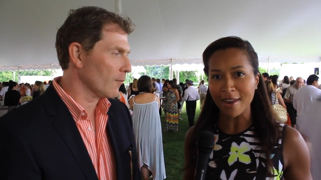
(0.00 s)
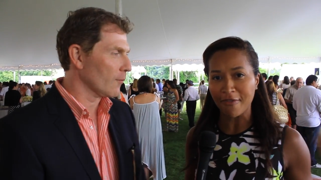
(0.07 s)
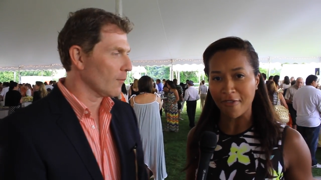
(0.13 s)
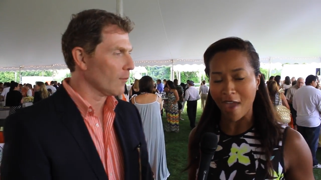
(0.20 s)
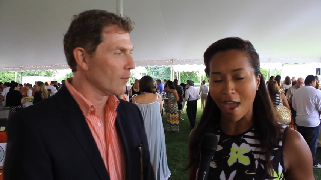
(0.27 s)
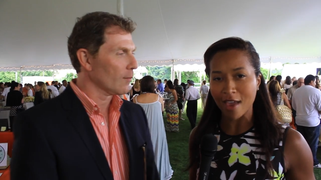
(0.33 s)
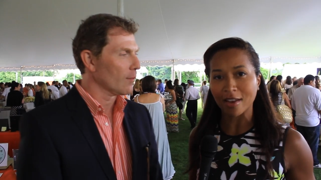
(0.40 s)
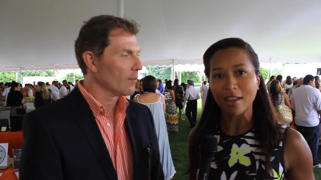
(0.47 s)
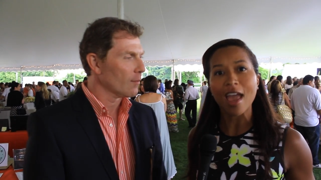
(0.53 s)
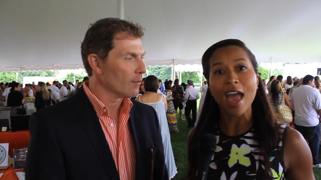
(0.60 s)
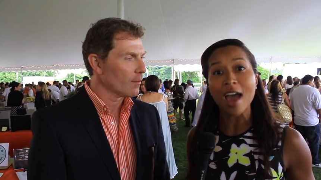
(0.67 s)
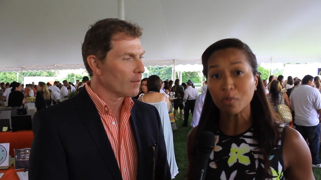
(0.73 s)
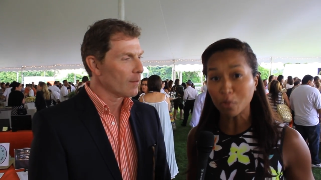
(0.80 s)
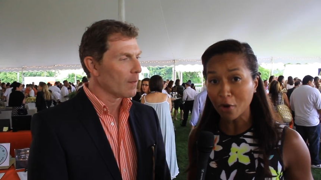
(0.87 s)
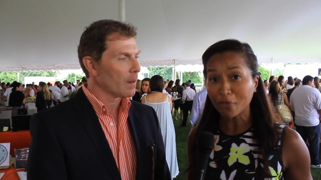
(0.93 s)
Speaker 1: event
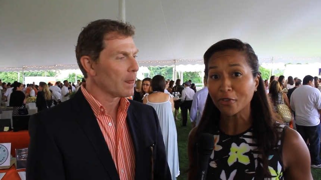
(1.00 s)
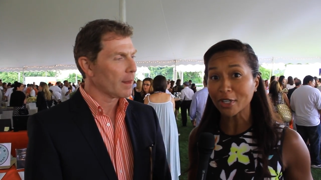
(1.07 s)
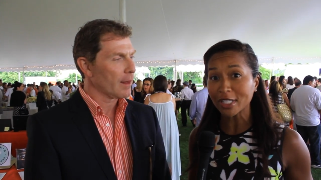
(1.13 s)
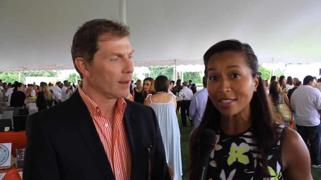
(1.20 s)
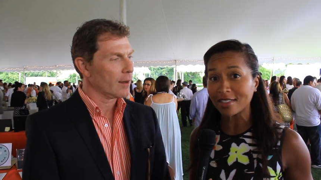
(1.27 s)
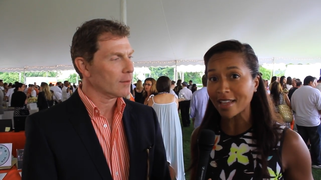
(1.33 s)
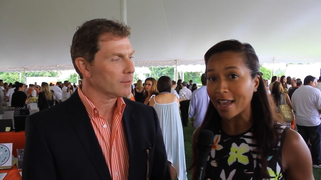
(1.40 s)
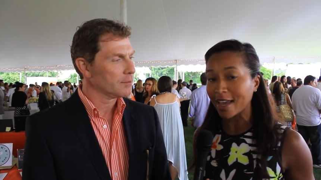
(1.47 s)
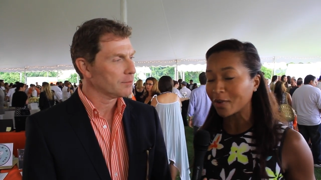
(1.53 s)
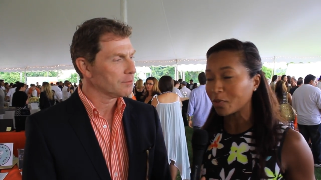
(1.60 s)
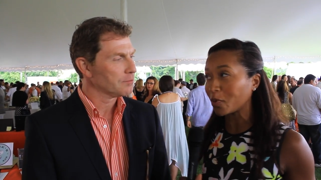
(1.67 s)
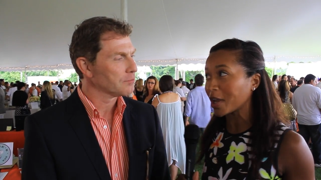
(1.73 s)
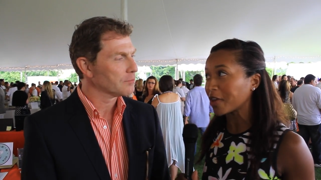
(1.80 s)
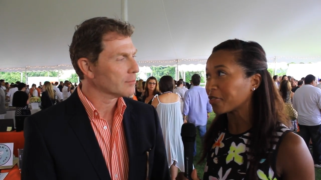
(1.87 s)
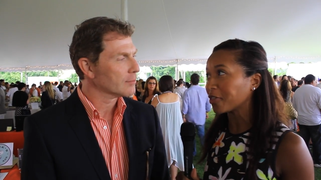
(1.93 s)
at Wölffer Estate
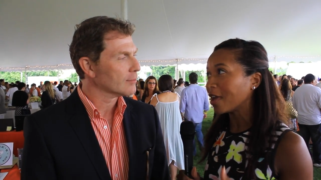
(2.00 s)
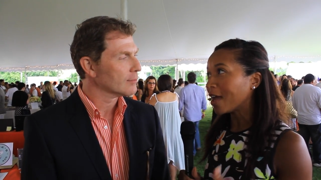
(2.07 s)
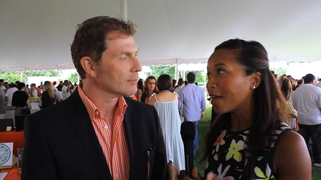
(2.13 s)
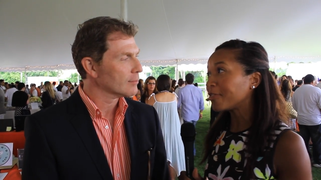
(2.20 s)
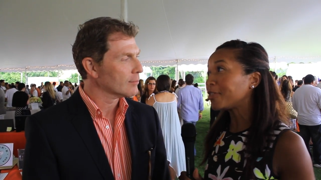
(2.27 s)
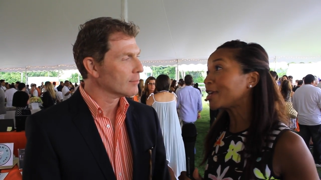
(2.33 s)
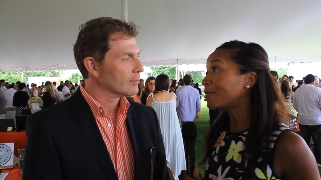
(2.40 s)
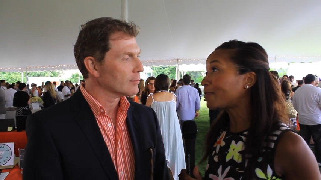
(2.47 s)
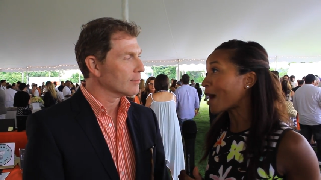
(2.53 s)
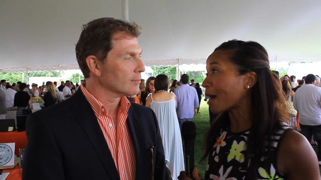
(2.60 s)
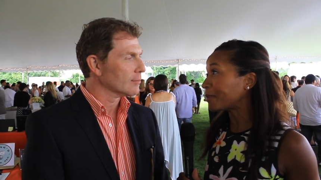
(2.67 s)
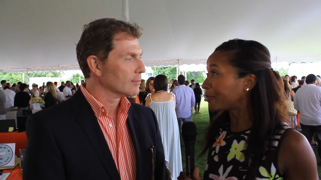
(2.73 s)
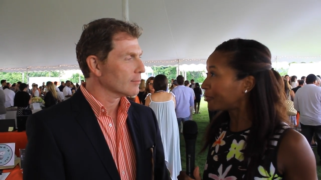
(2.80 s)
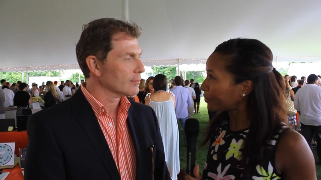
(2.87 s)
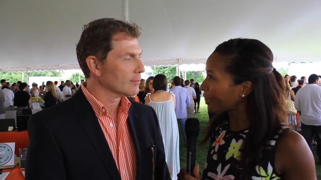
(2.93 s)
with the
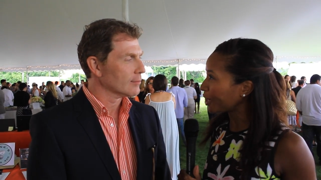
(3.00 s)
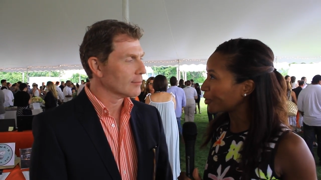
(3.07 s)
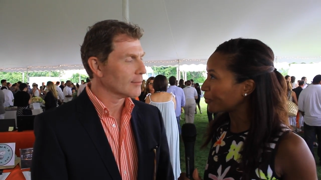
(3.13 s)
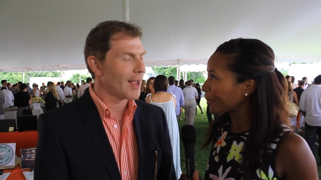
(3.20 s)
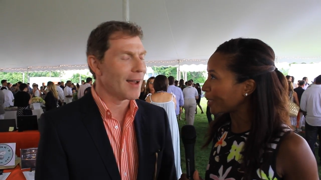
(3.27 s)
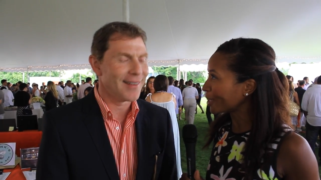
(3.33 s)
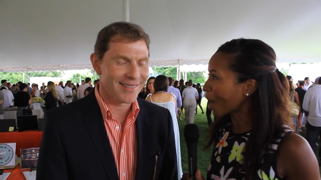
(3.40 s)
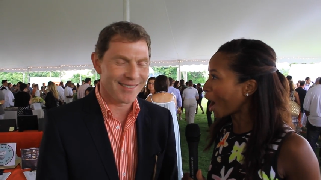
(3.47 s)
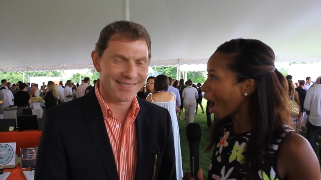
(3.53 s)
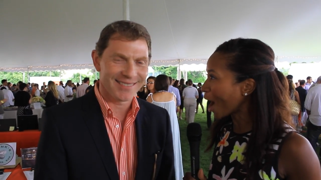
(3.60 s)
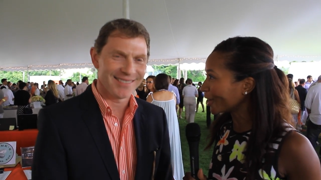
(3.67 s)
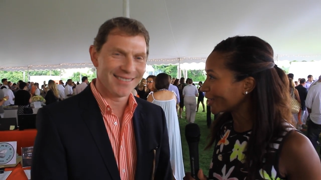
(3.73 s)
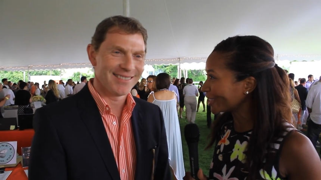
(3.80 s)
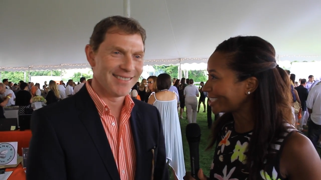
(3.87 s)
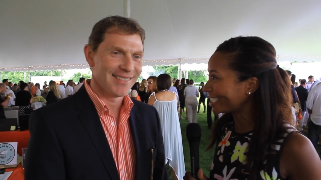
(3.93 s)
Bobby Flay. You're being
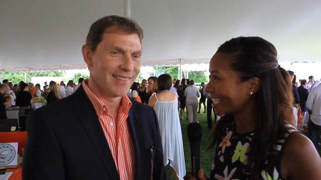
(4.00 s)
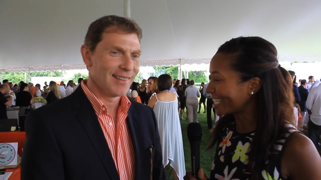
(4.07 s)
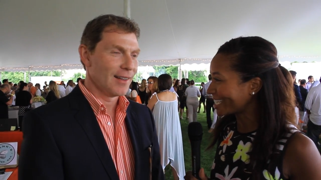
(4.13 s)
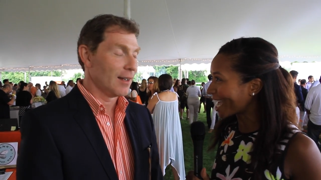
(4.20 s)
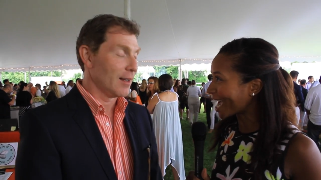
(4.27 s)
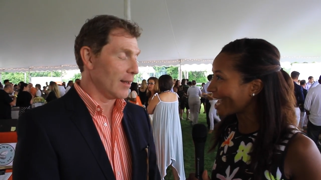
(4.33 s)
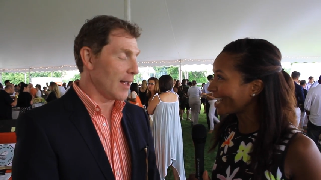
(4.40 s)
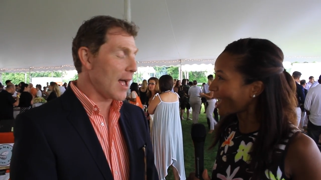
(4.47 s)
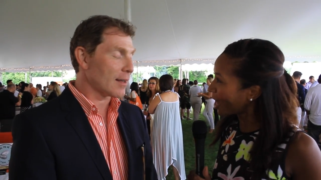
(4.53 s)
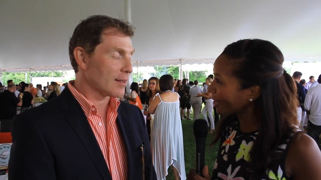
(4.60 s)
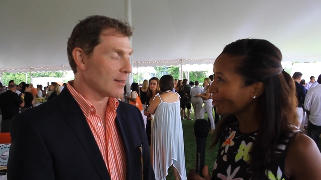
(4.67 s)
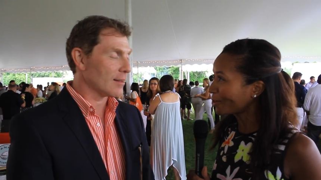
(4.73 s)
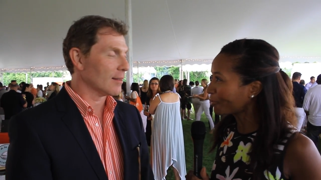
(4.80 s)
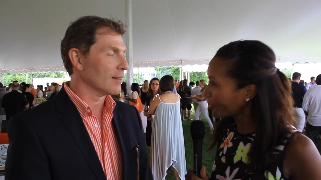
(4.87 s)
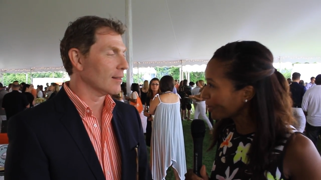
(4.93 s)
honored tonight. Yes. How do
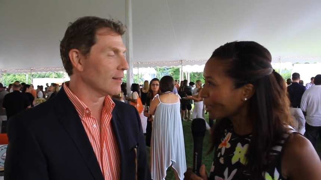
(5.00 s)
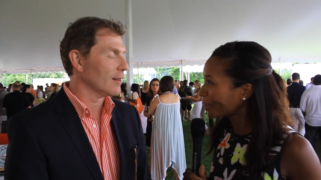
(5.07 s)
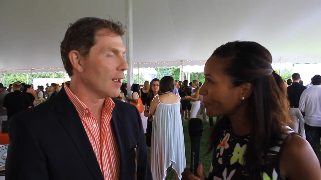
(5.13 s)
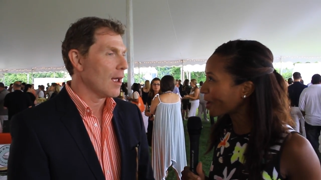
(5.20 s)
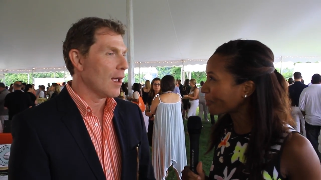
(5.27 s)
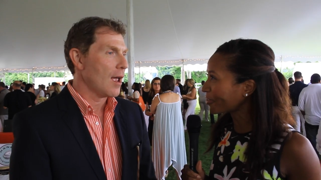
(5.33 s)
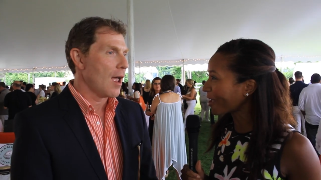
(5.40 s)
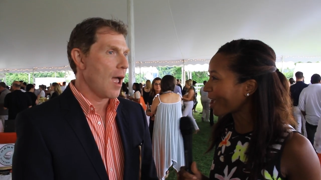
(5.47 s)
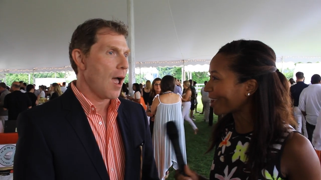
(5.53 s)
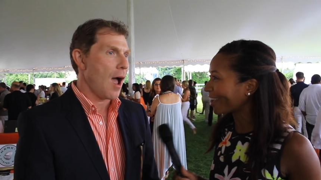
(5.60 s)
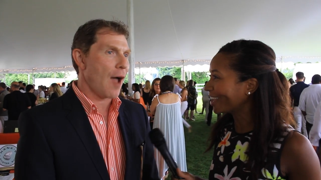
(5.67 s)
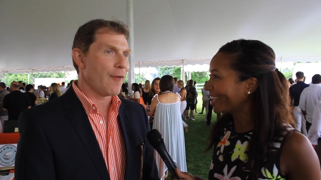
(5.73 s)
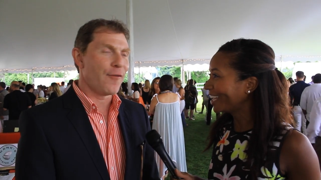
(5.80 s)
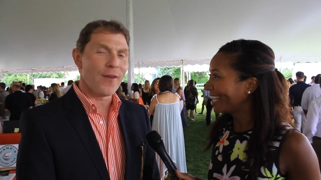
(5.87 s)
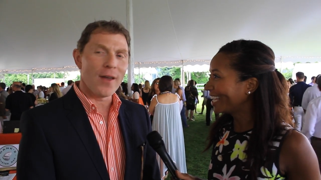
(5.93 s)
you feel about that?
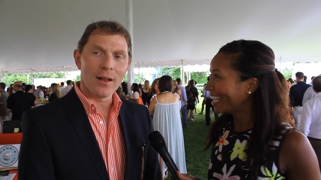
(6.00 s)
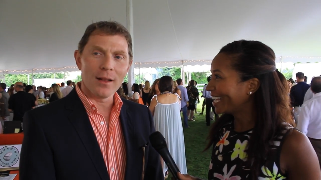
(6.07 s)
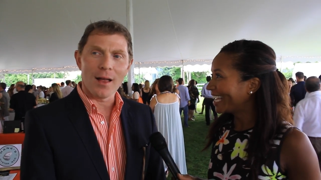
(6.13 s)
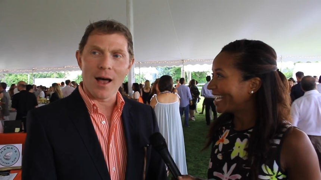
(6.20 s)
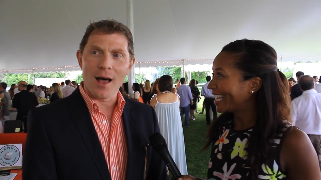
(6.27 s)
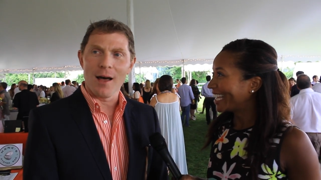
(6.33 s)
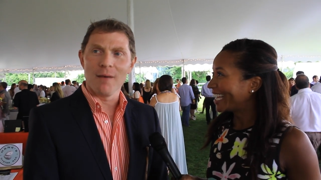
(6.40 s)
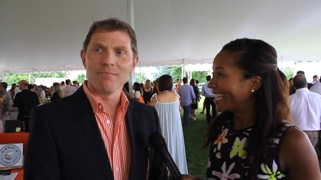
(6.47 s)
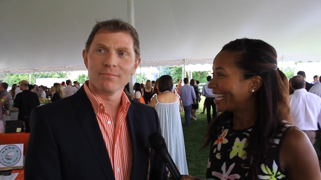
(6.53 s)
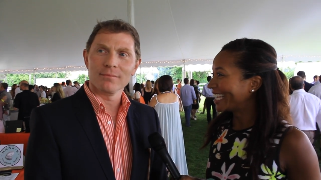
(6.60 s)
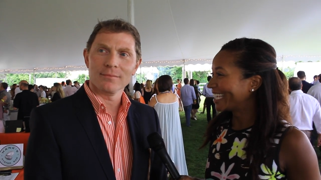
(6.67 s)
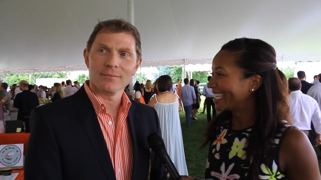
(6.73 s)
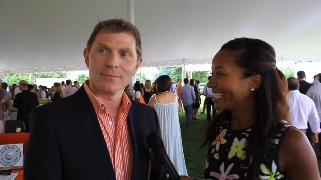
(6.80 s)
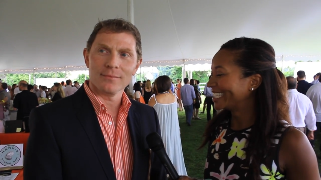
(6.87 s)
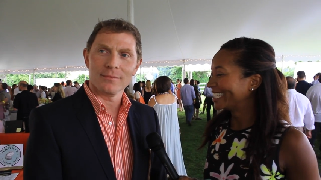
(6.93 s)
Speaker 2: I feel um,
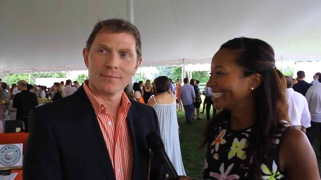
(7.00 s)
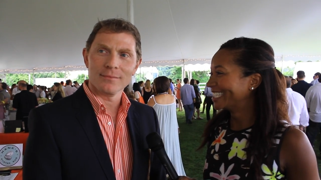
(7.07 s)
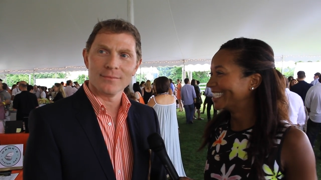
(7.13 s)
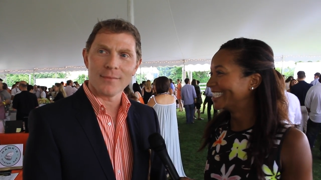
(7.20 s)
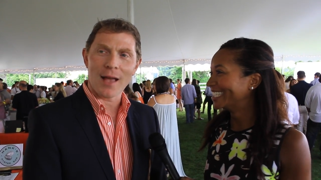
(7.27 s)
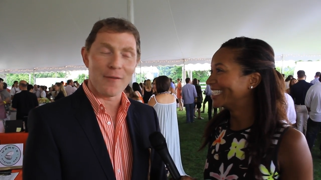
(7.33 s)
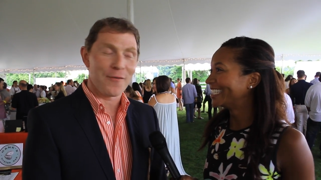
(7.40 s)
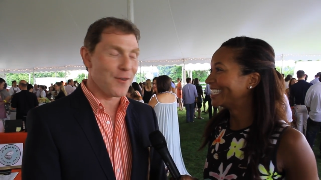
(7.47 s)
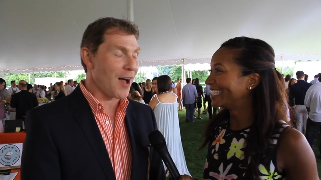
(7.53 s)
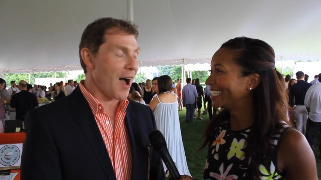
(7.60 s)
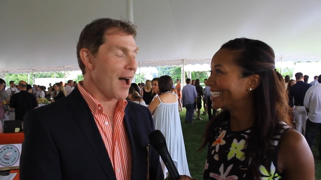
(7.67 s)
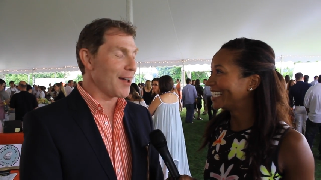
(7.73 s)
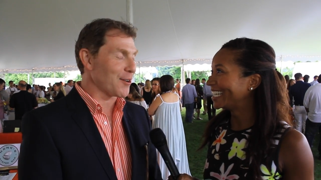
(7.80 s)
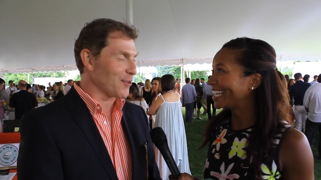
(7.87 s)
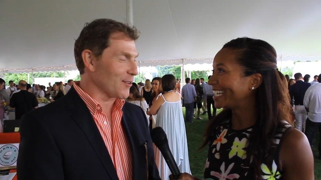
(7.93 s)
I feel
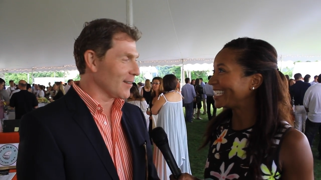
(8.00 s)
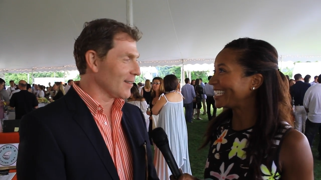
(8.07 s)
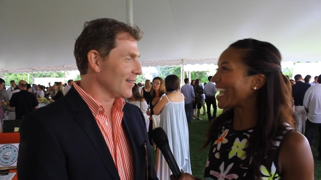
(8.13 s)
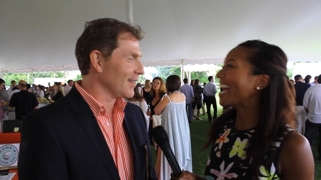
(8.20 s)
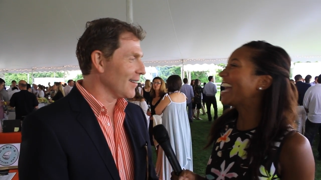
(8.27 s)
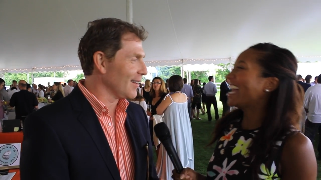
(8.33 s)
honored. Yeah.